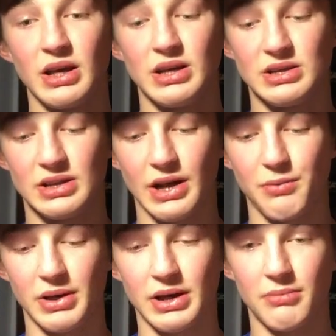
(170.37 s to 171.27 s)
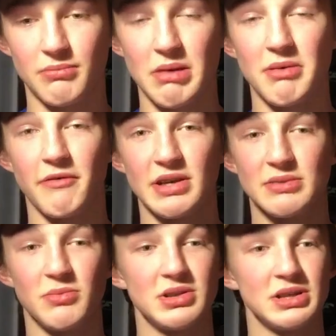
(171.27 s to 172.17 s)
Instead, we can maybe face
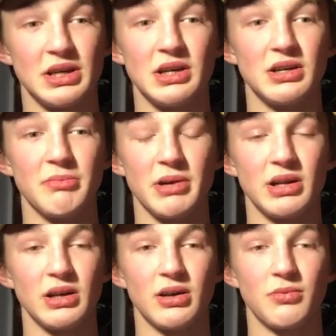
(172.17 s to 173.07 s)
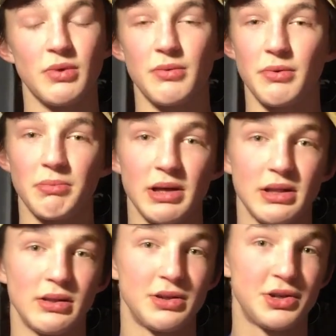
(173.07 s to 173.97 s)
him once a year depending on when we play
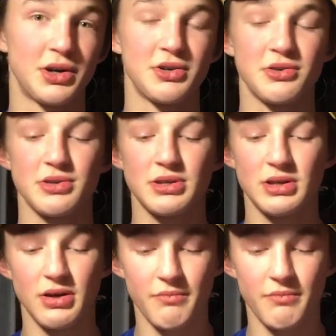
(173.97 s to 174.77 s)
the Chargers.